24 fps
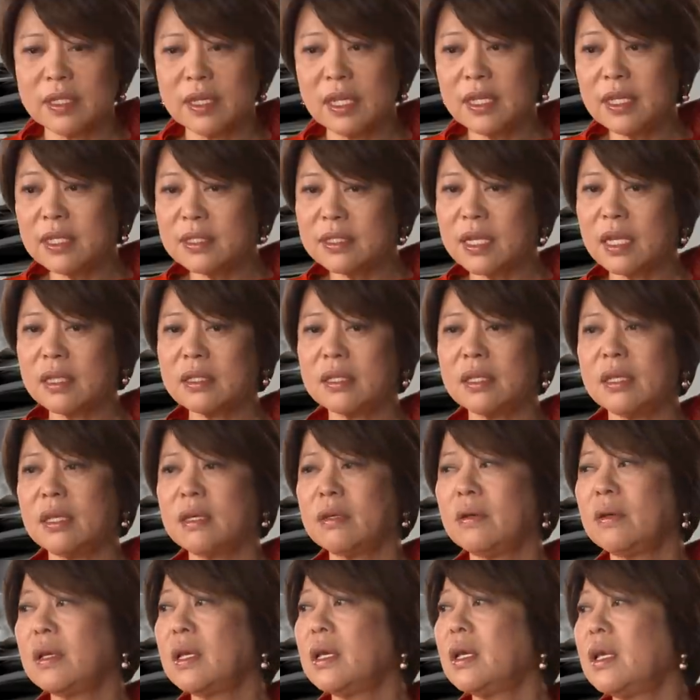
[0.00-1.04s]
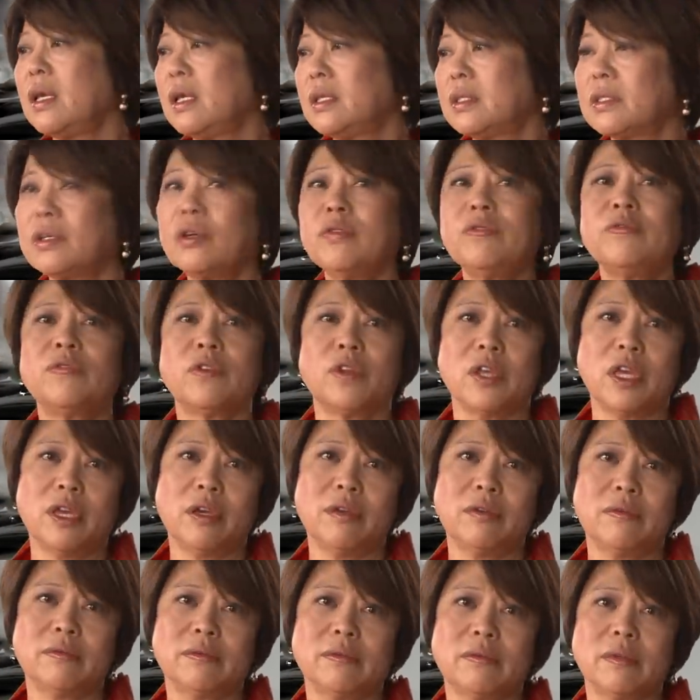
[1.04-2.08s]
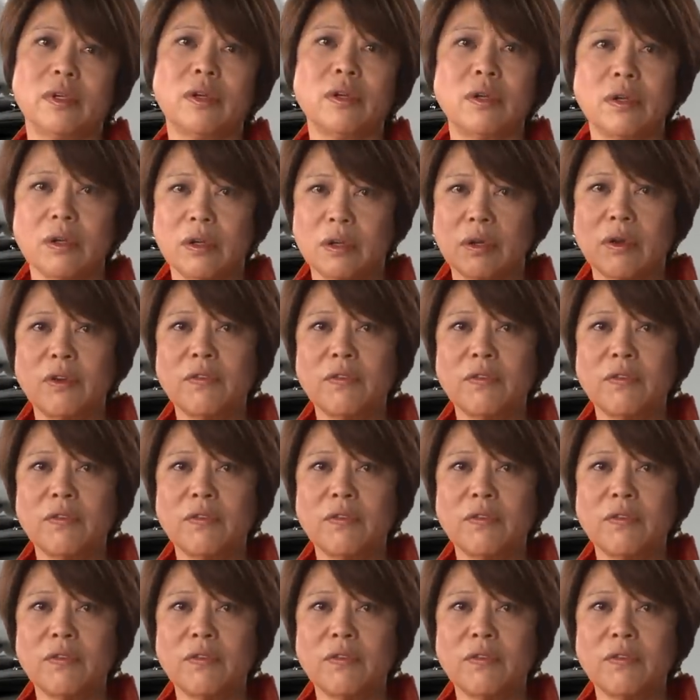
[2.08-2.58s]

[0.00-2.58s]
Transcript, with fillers: he said to you, it's good for you, go